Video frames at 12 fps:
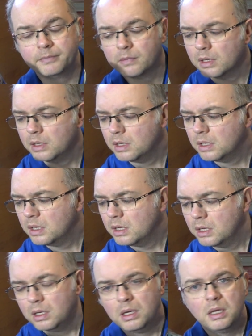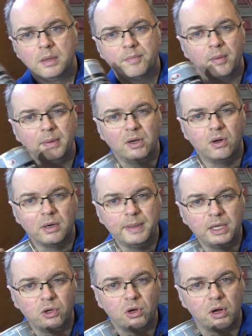it's probably not going to be
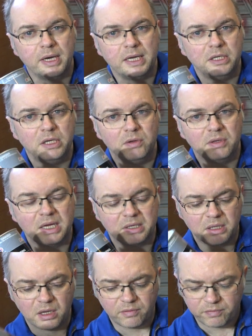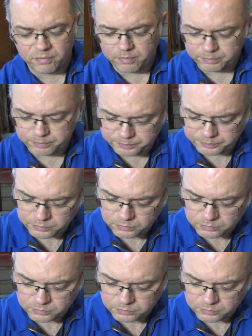a good idea to use that stuff,